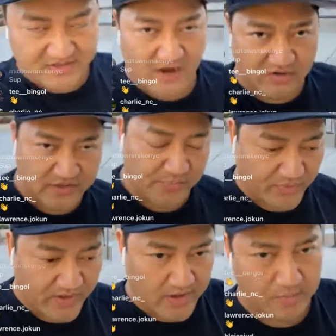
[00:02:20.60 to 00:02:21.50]
because I was on the
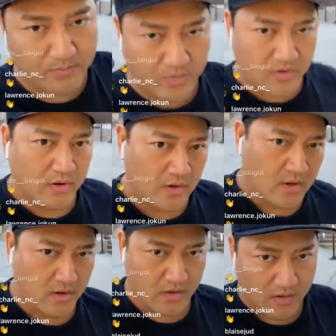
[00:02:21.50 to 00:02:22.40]
plane,
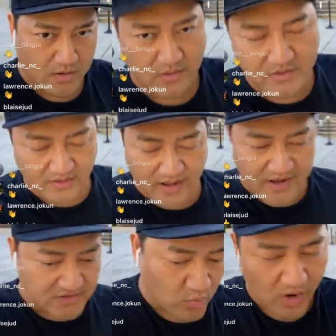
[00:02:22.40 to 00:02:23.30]

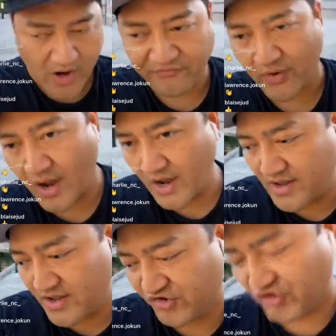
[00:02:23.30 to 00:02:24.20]
delays in
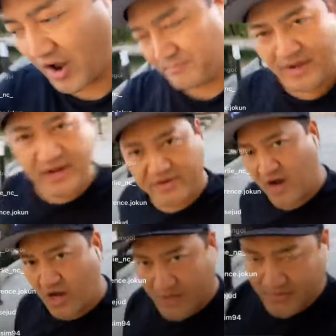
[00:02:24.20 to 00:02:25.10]
Wi-Fi. It dropped many
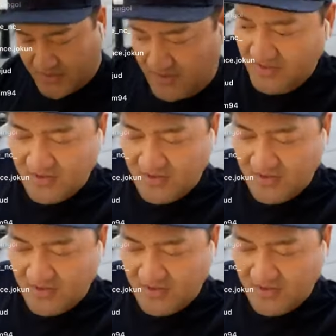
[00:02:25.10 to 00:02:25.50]
times.